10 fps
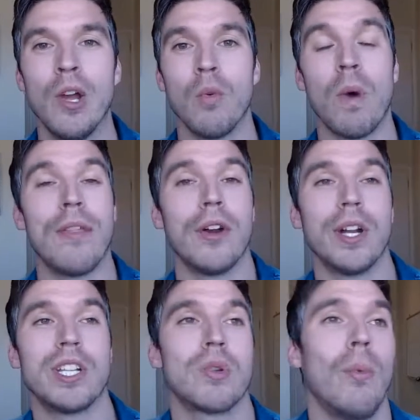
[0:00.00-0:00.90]
whether
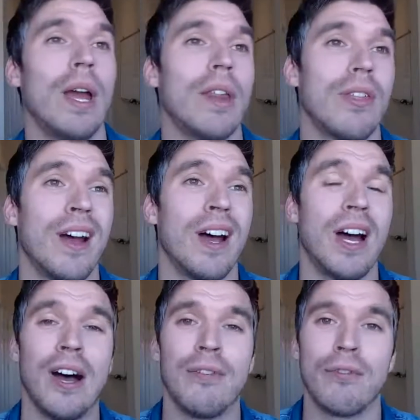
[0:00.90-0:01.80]
it's with
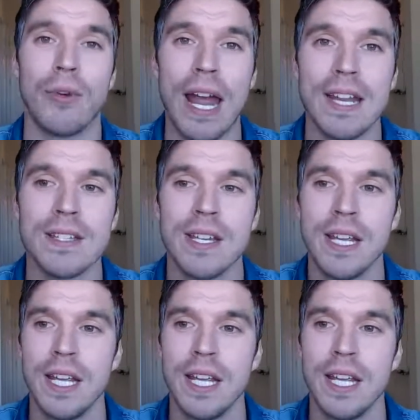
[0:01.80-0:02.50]
a friend.